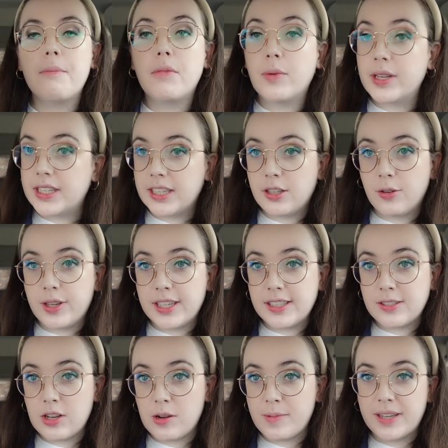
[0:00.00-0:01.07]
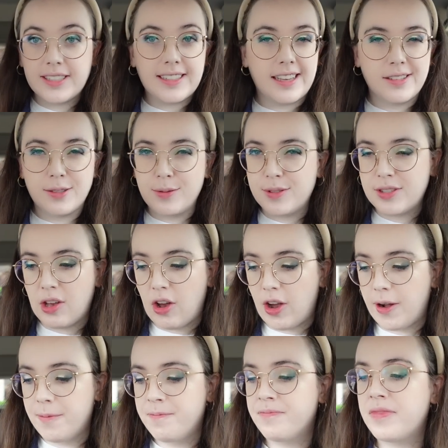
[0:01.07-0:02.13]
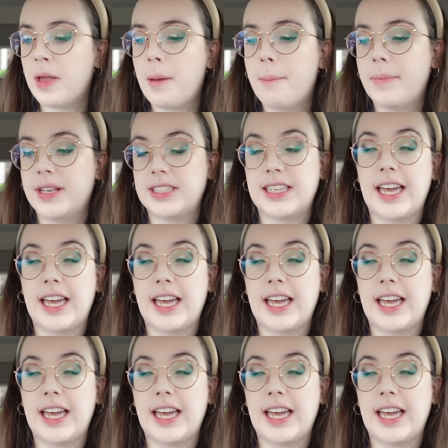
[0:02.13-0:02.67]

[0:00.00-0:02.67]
But we did go get Starbucks, as you saw, because